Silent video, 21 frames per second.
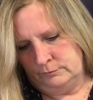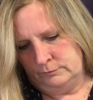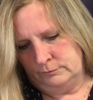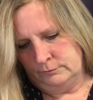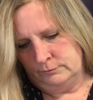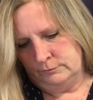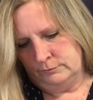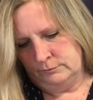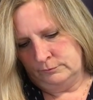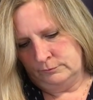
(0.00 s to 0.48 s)

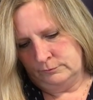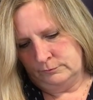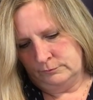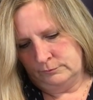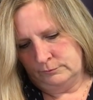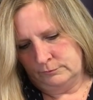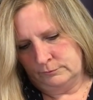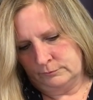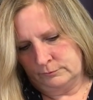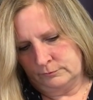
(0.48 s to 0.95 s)

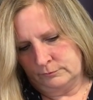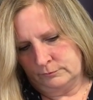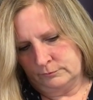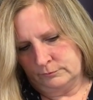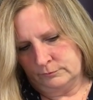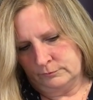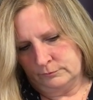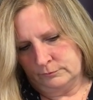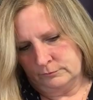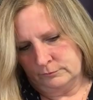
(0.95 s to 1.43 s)

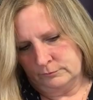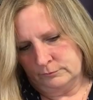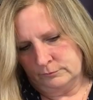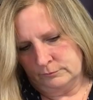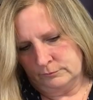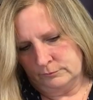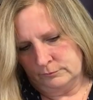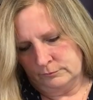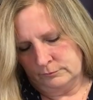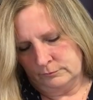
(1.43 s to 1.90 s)

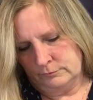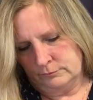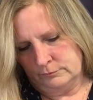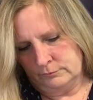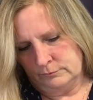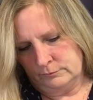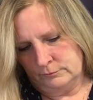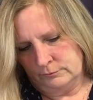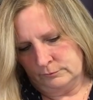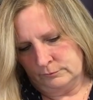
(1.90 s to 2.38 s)

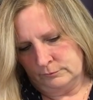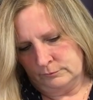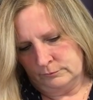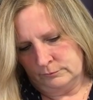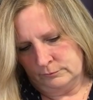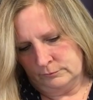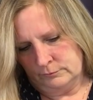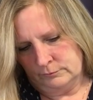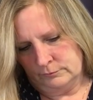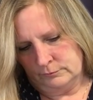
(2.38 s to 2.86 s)

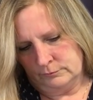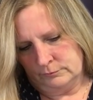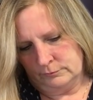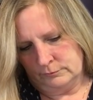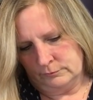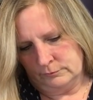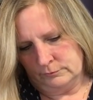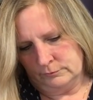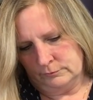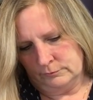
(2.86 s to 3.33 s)

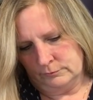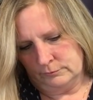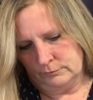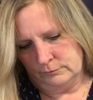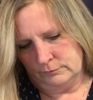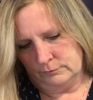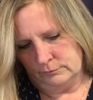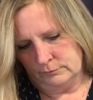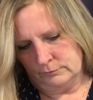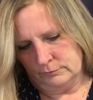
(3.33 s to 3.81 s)

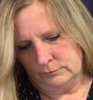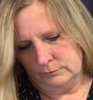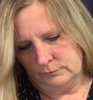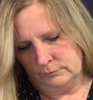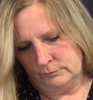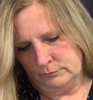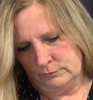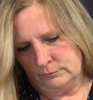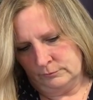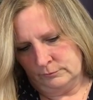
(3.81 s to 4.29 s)

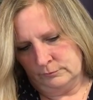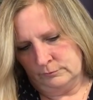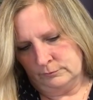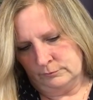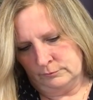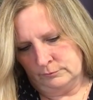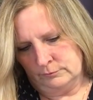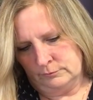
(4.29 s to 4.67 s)
(not speaking)